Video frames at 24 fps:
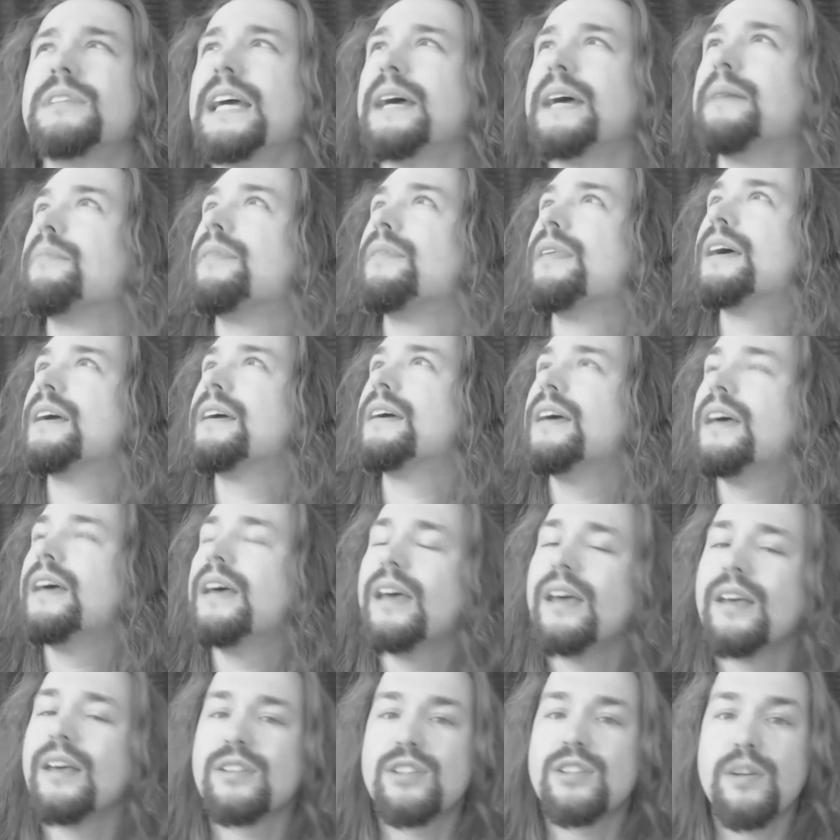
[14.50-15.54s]
damn thing.
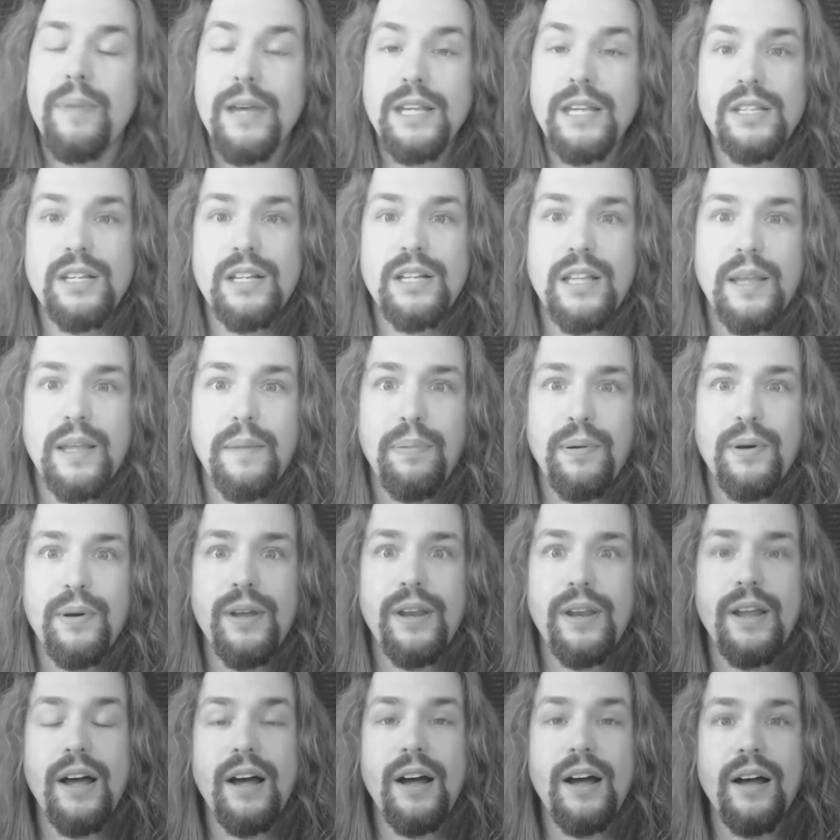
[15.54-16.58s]
So basically
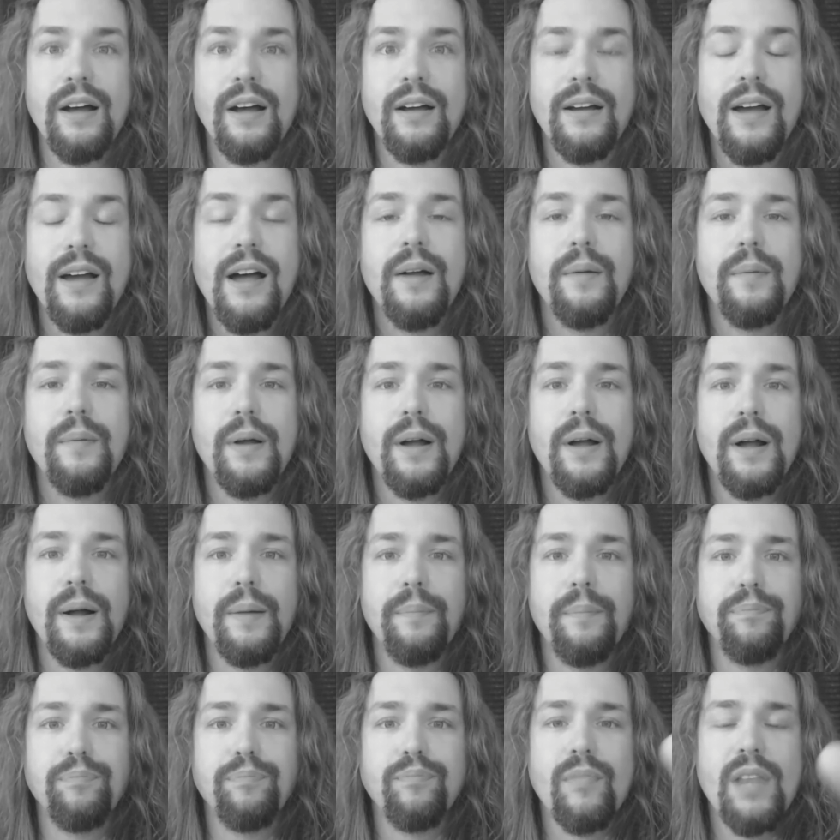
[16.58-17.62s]
put, uh,
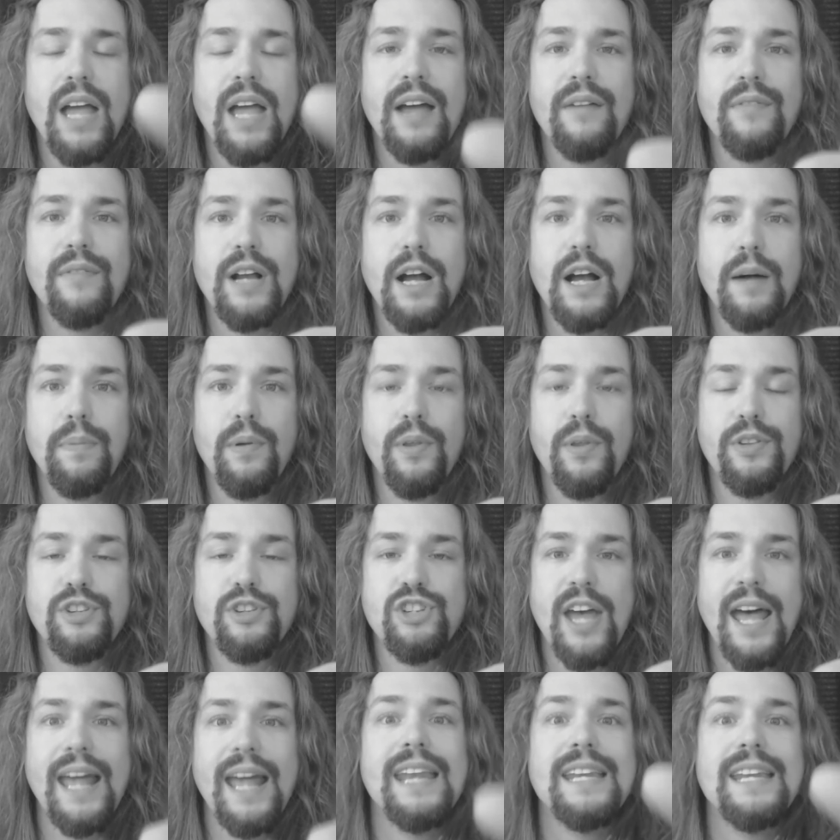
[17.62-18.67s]
um, I have a couple
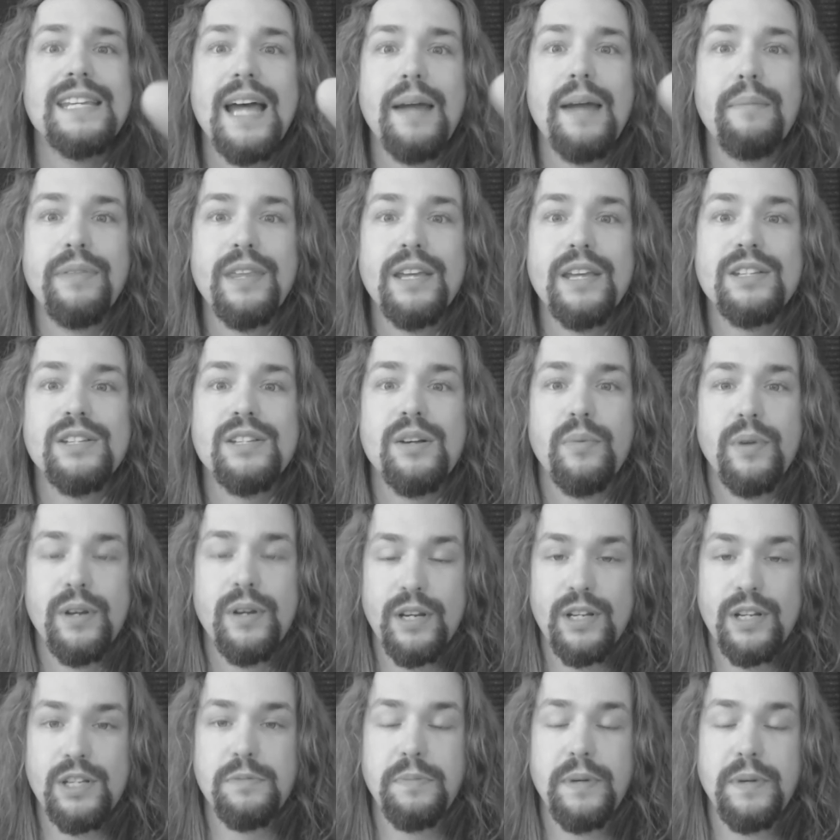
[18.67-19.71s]
chatty type things I want
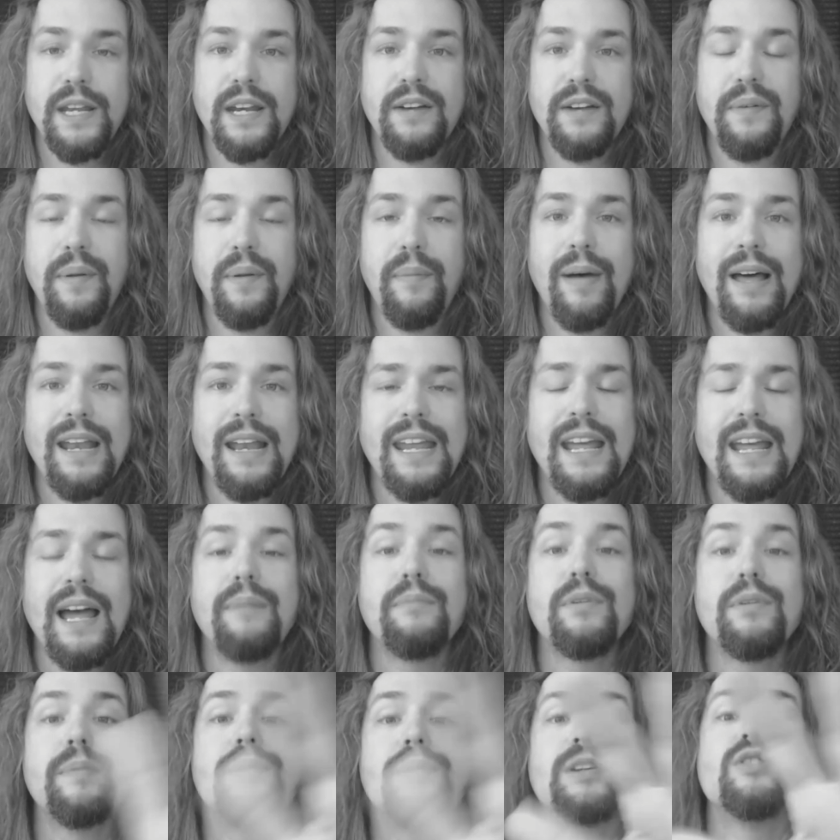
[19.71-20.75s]
to explain to everybody.
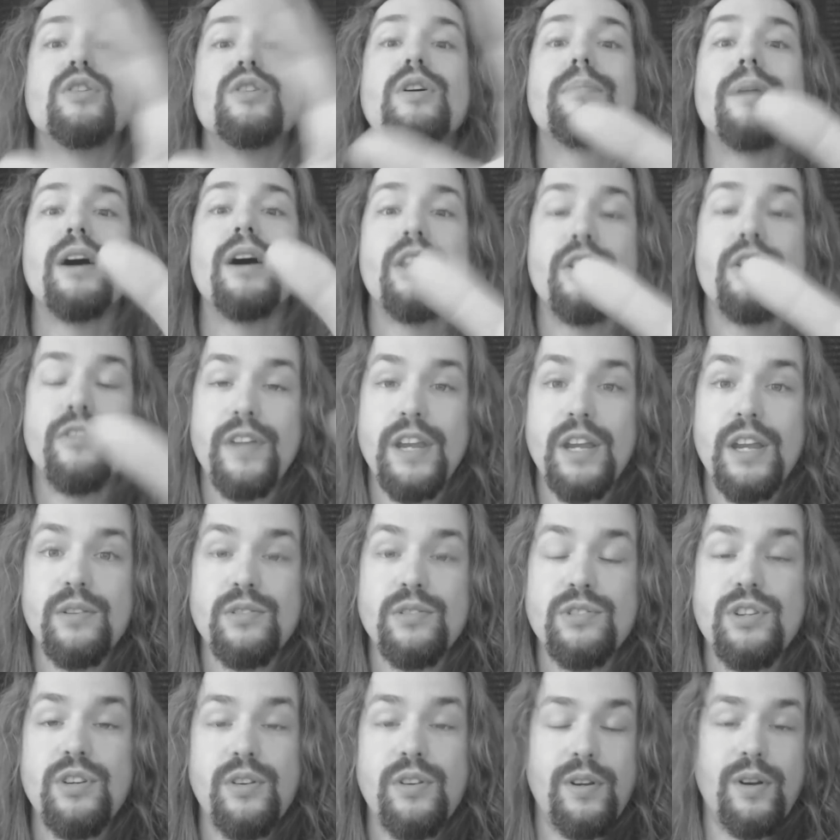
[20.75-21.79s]
I'm going to be doing my other
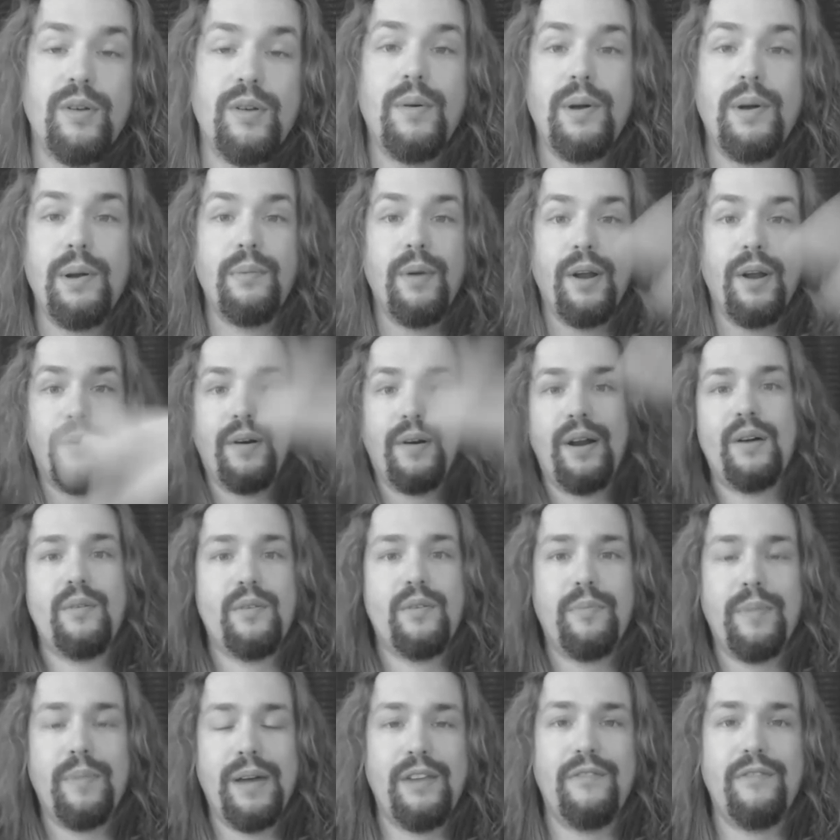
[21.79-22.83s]
videos too, you know, where I run around
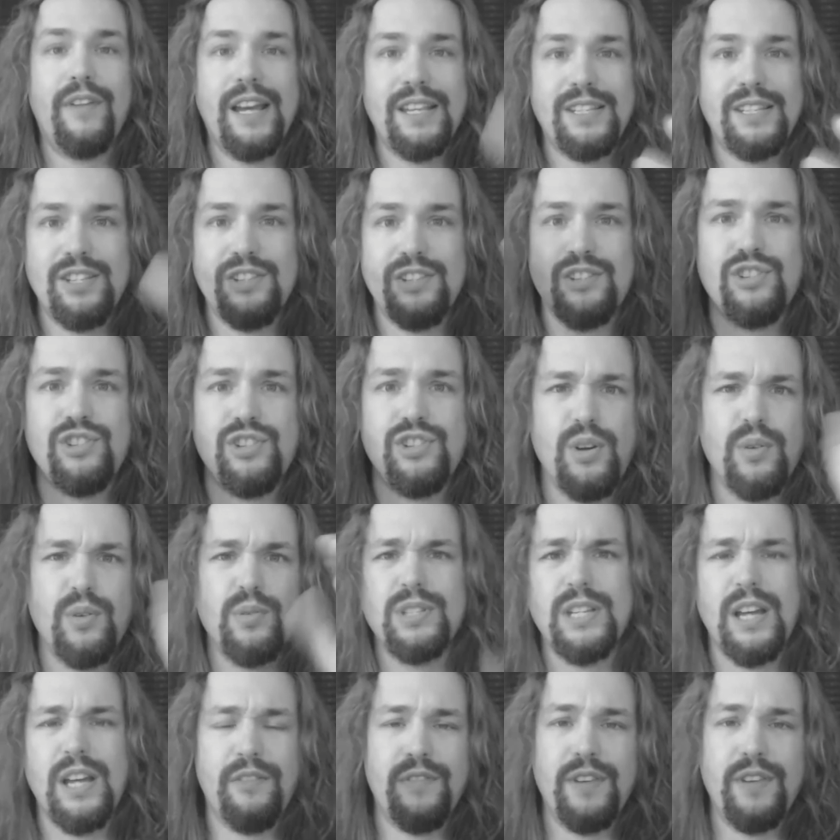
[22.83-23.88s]
with my devices and show
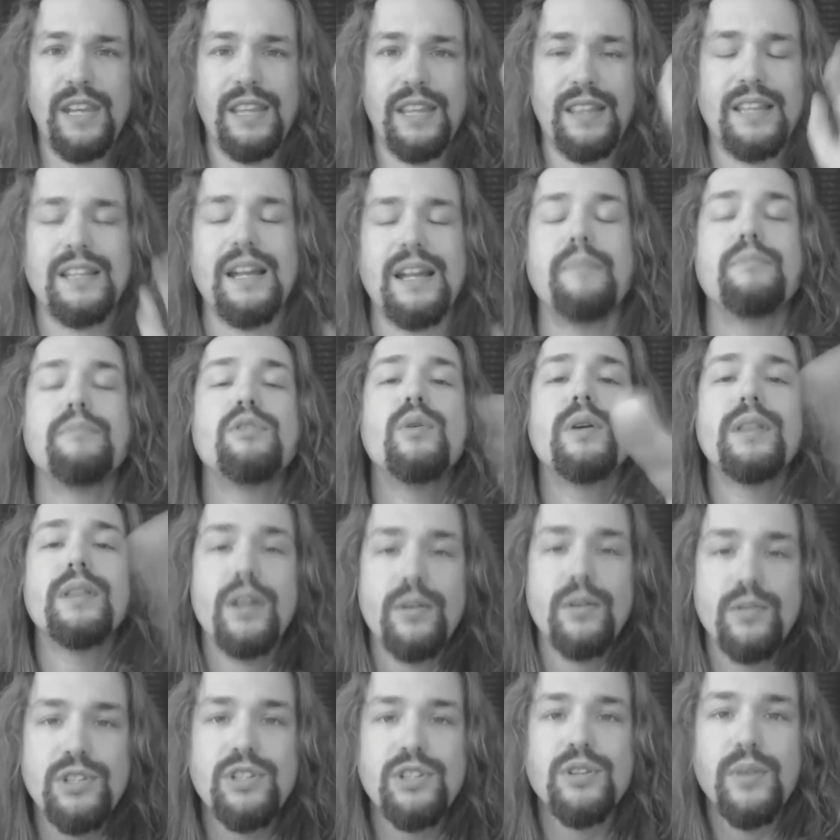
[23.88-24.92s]
stuff and neat things. I'm doing
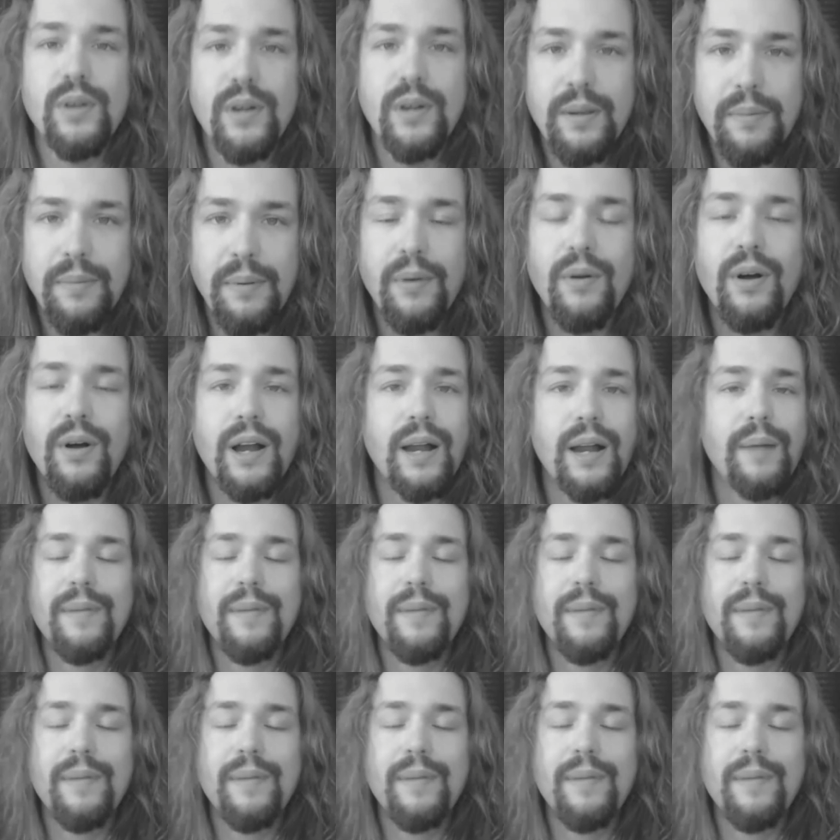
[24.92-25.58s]
those too, don't get me wrong.